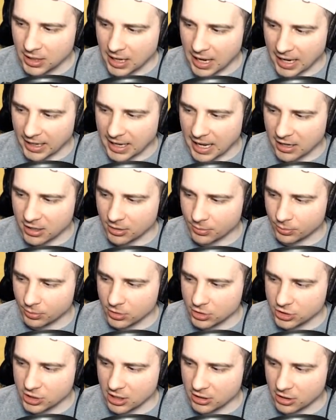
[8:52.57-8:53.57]
I got to
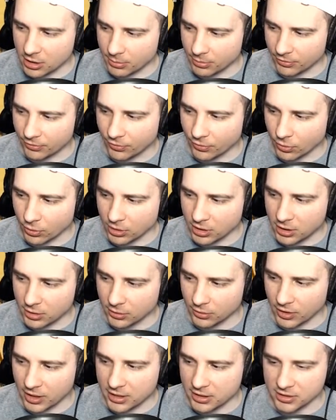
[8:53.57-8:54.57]
appreciate number 4 here
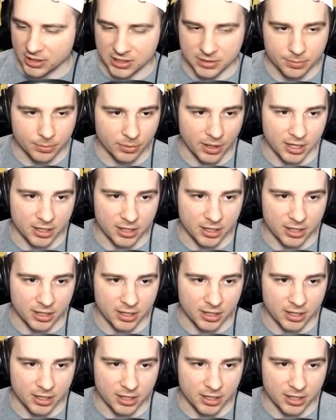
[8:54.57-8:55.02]
late in this play.